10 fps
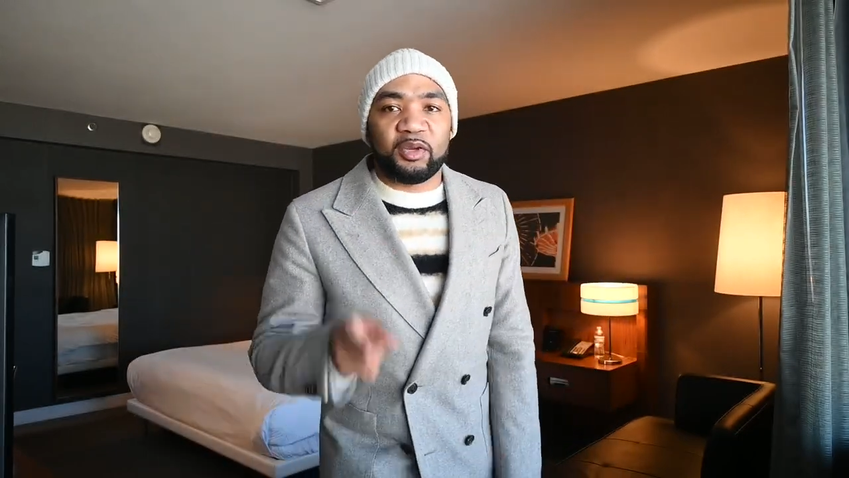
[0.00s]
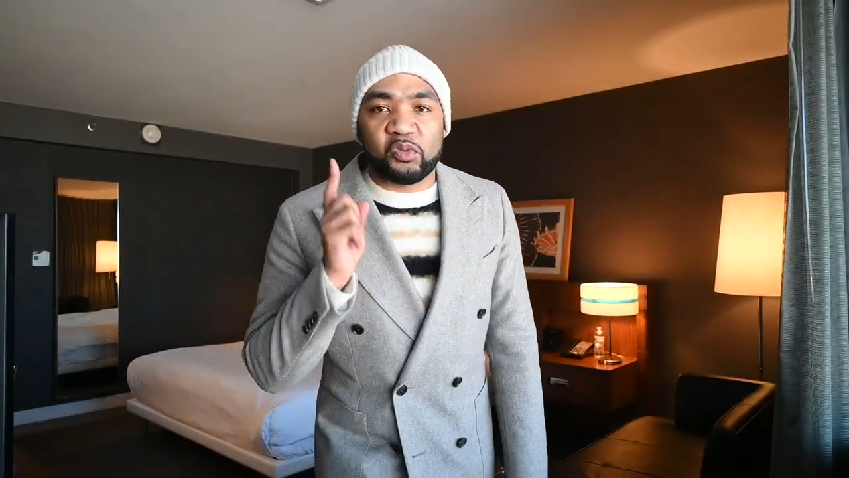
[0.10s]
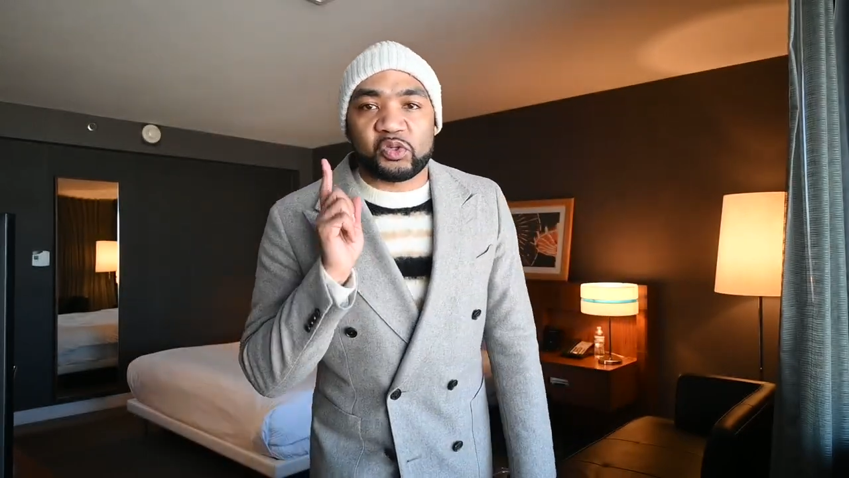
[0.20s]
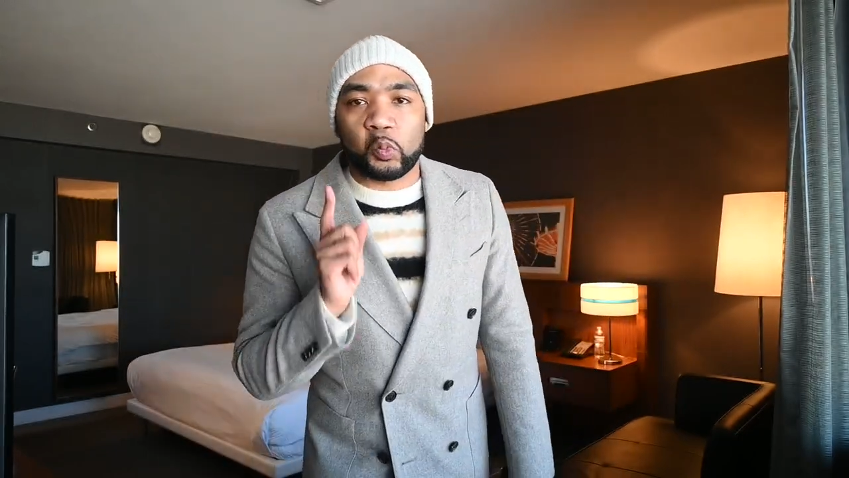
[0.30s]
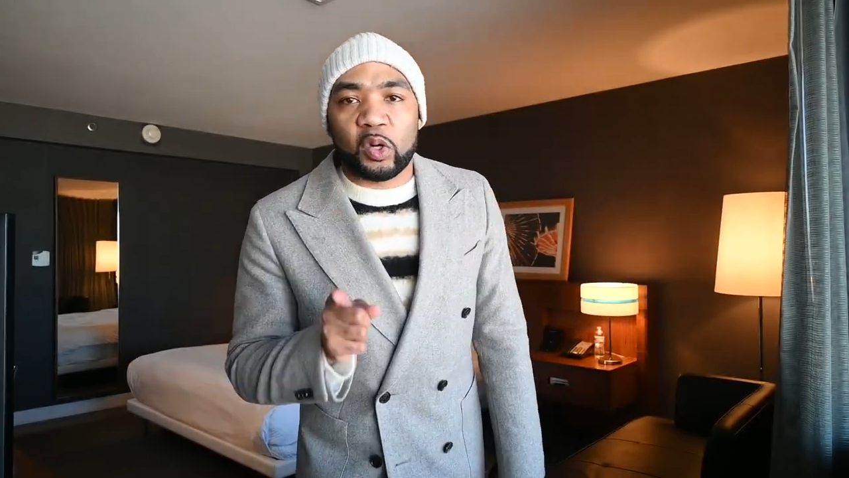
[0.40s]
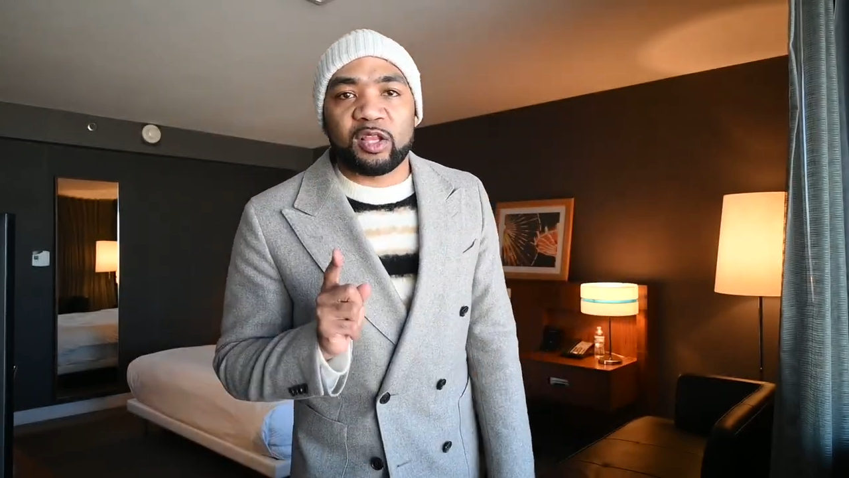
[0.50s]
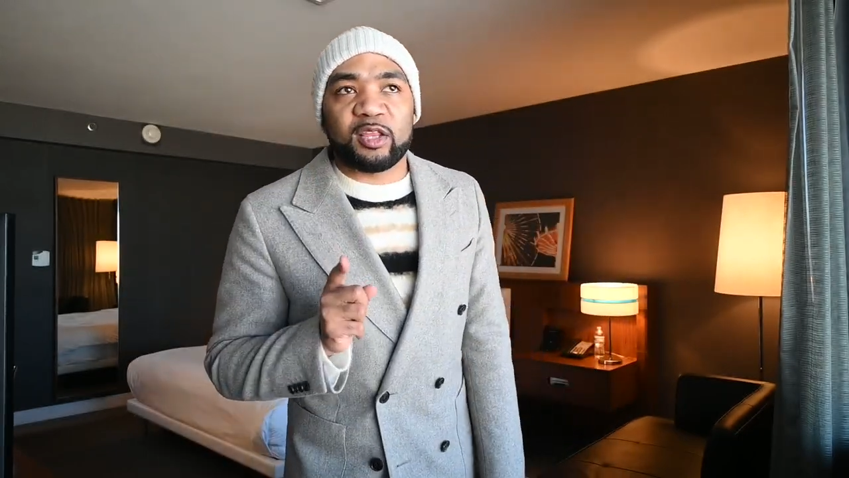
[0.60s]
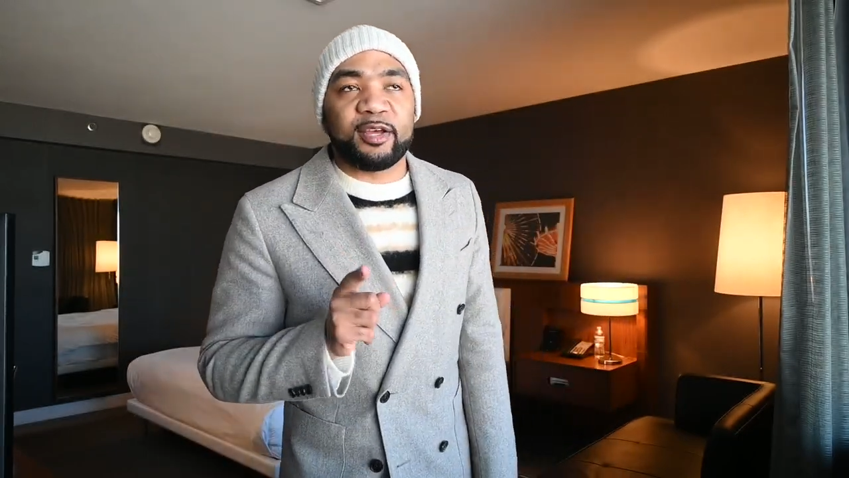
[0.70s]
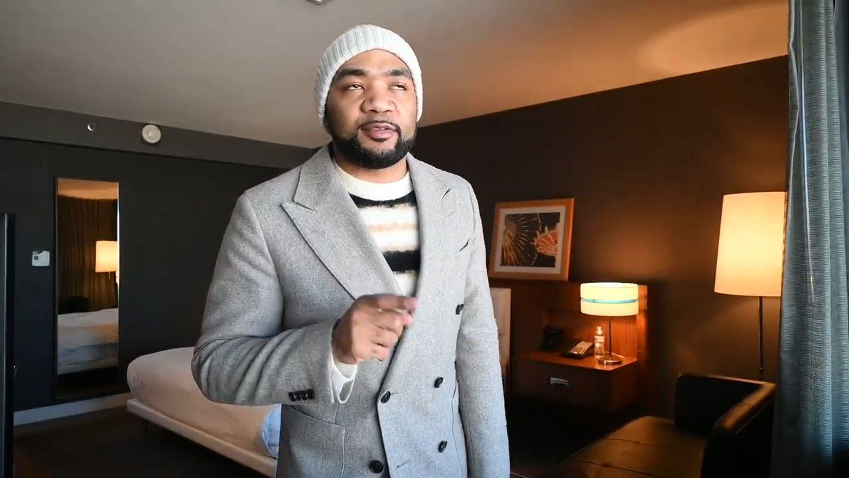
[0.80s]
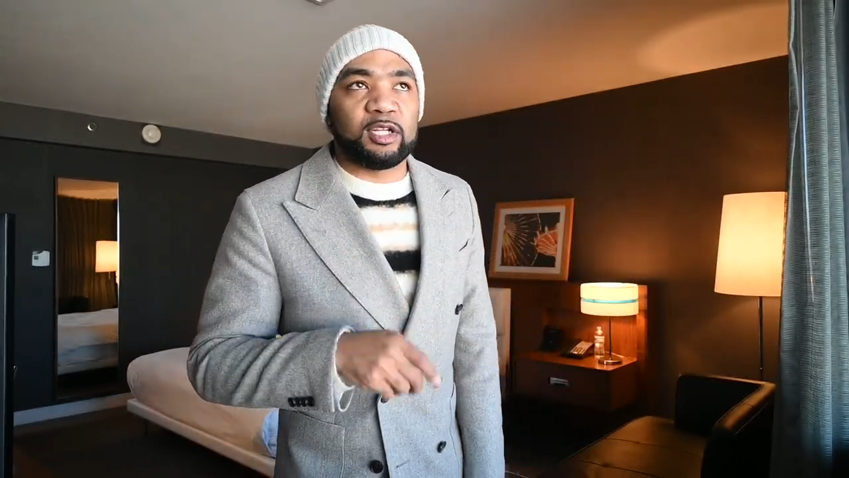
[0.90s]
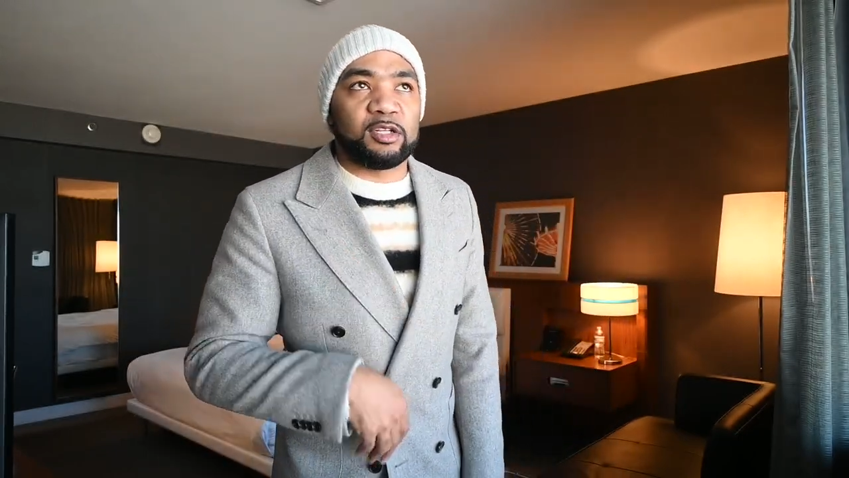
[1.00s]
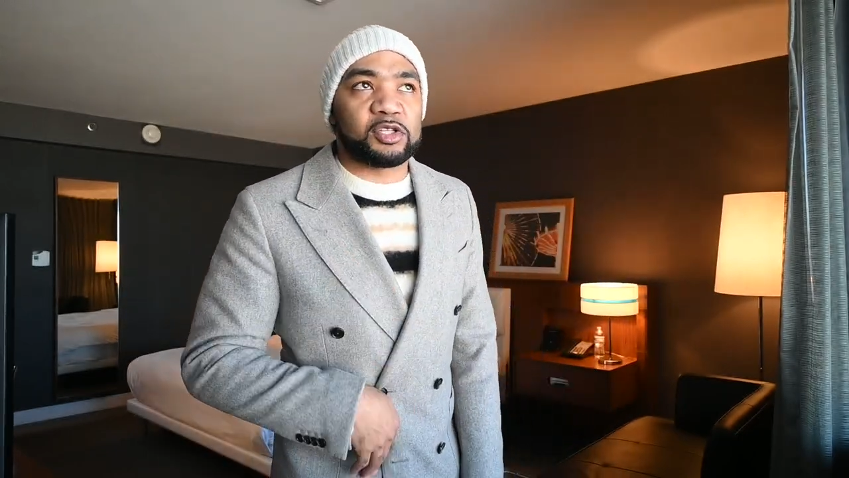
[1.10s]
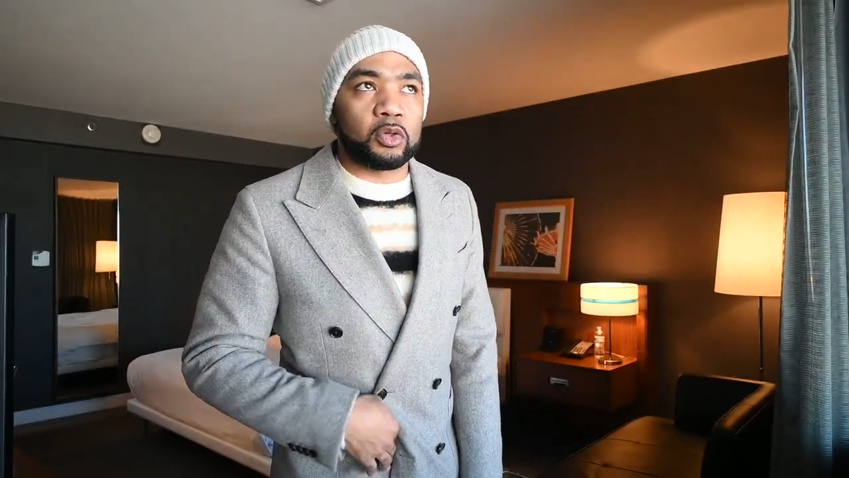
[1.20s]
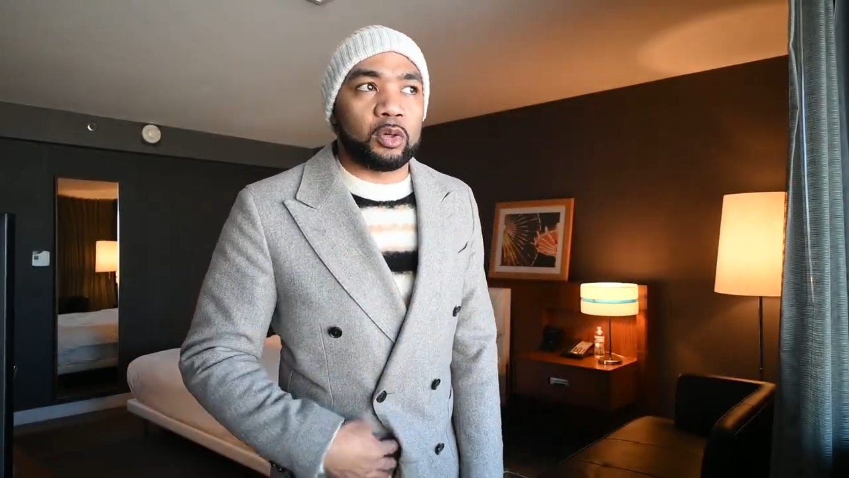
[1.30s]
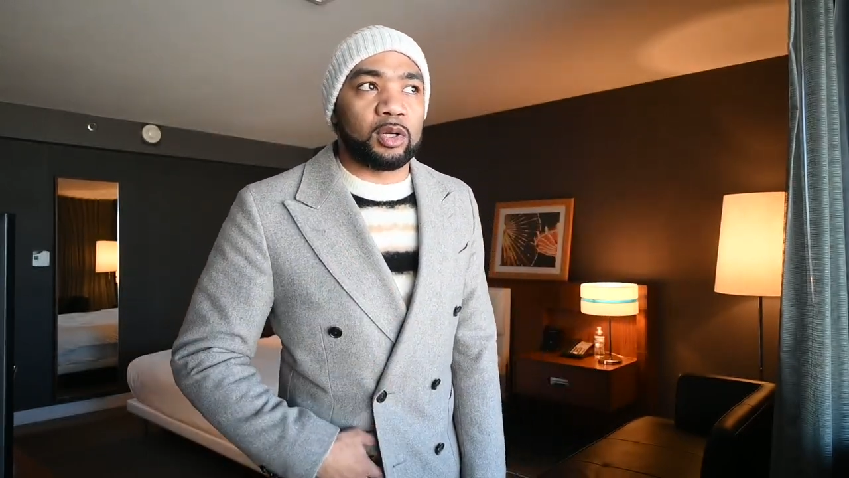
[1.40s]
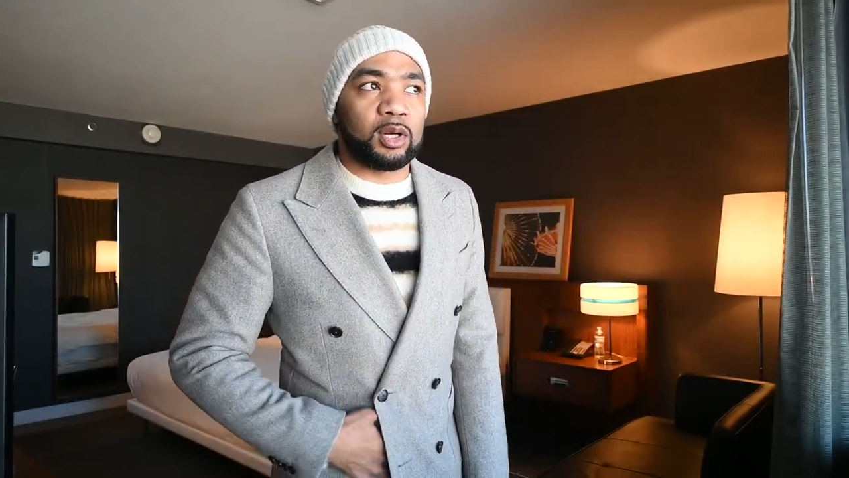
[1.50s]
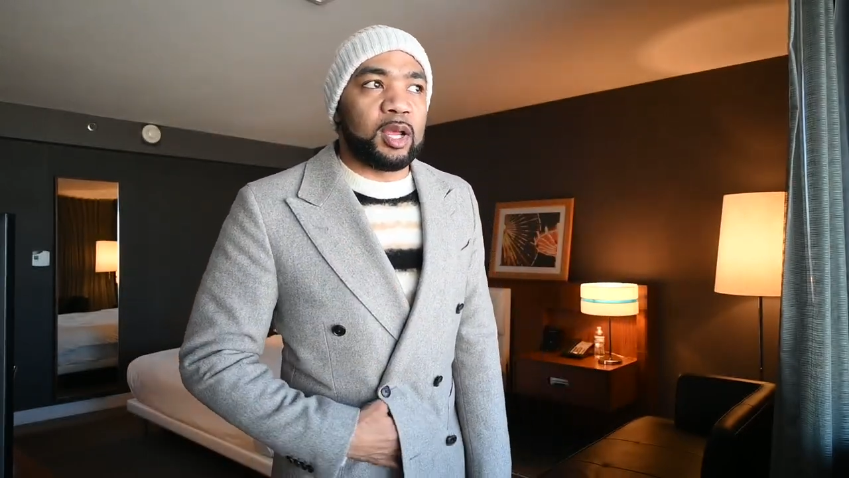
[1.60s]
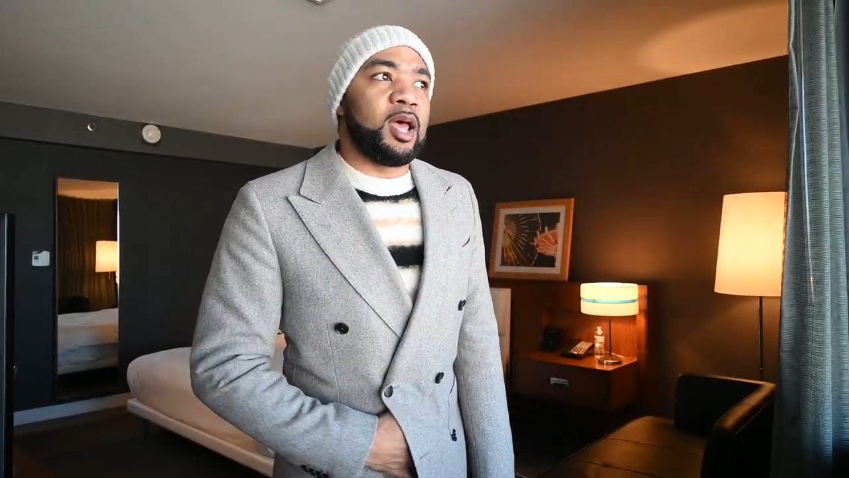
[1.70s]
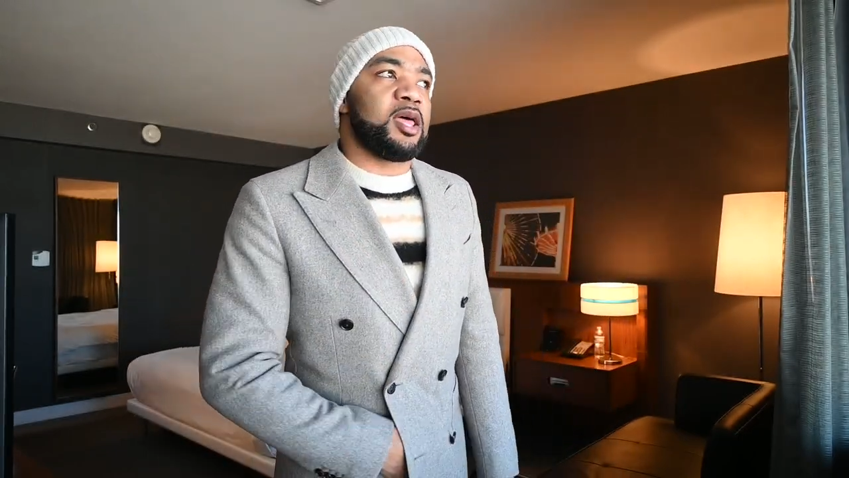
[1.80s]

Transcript: it was one left in the store